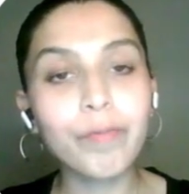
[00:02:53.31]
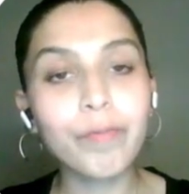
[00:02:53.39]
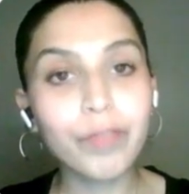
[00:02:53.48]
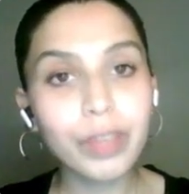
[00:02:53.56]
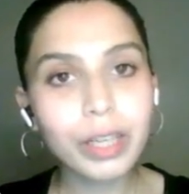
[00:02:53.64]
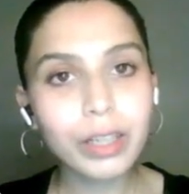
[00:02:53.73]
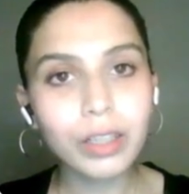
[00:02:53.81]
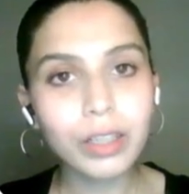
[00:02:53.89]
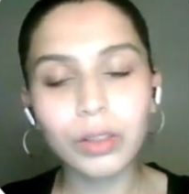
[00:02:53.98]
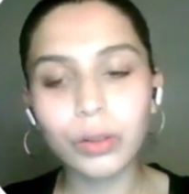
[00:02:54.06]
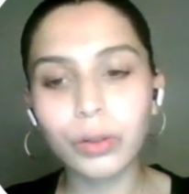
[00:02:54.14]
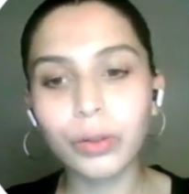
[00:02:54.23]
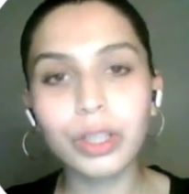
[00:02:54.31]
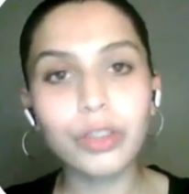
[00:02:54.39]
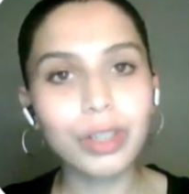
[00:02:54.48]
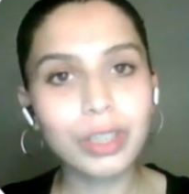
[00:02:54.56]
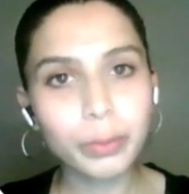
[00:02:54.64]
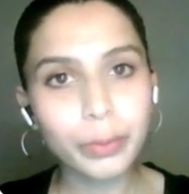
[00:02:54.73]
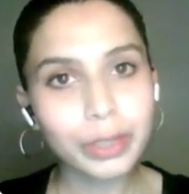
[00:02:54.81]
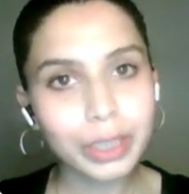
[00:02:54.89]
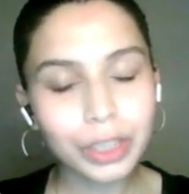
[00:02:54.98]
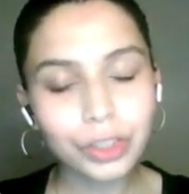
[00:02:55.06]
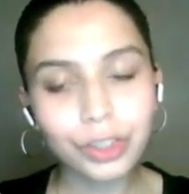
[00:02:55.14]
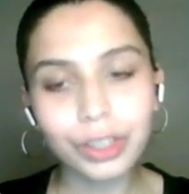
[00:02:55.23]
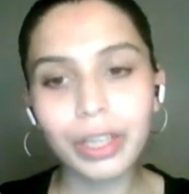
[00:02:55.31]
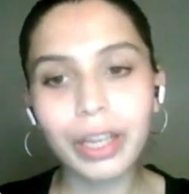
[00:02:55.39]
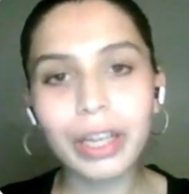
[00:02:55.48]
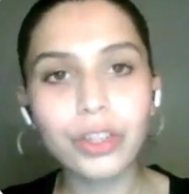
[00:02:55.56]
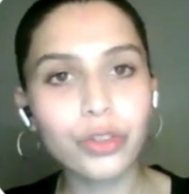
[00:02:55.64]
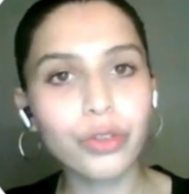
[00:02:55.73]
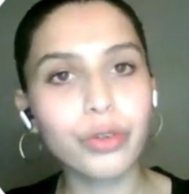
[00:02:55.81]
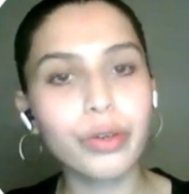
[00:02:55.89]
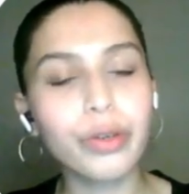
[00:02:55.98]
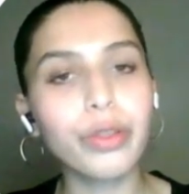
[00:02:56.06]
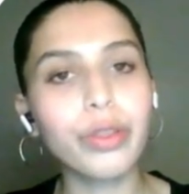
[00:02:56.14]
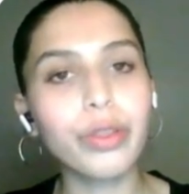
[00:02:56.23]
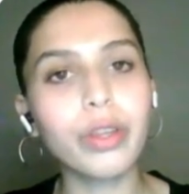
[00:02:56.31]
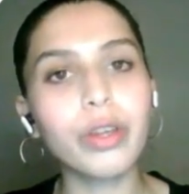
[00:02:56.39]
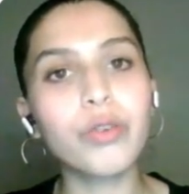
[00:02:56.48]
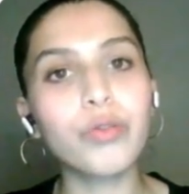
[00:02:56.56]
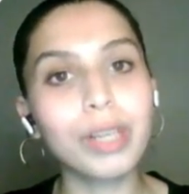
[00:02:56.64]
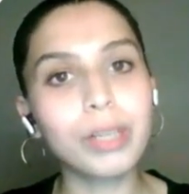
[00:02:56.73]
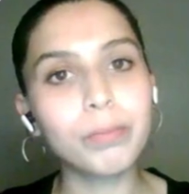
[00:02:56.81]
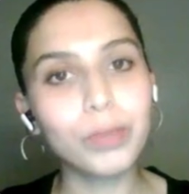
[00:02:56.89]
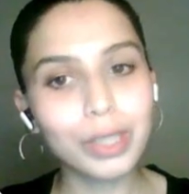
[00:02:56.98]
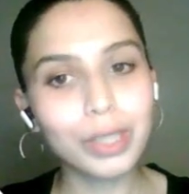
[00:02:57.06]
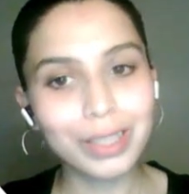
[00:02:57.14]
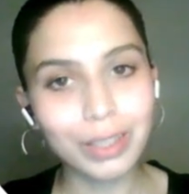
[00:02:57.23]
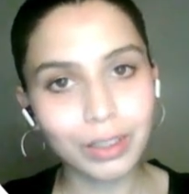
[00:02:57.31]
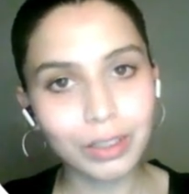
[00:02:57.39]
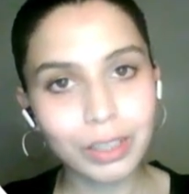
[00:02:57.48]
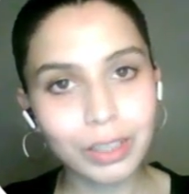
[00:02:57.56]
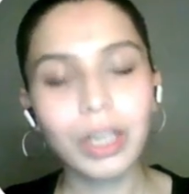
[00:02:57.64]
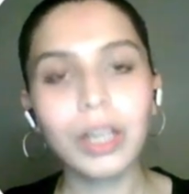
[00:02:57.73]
vehicle or the transportation is through the red blood cells.